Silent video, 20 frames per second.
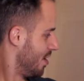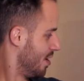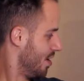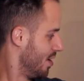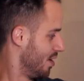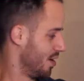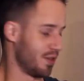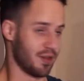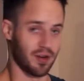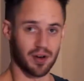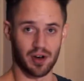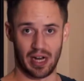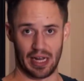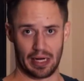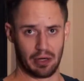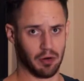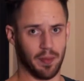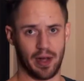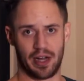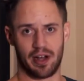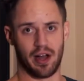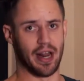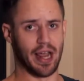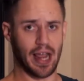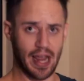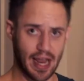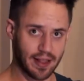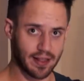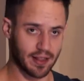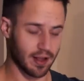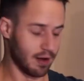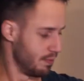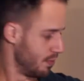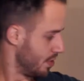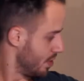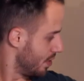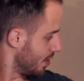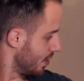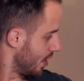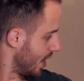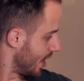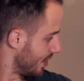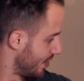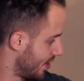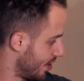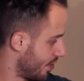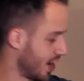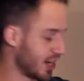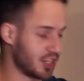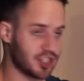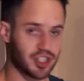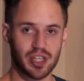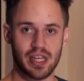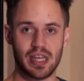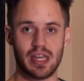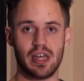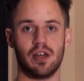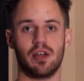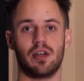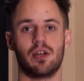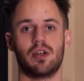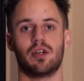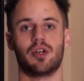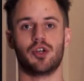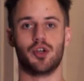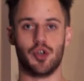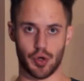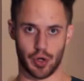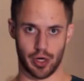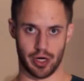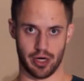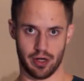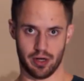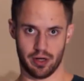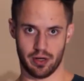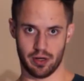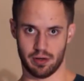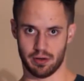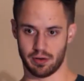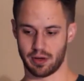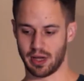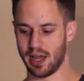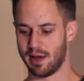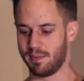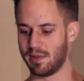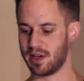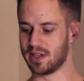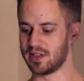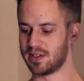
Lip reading: although you're like, oh my God, I hate them, they're actually good, okay? Because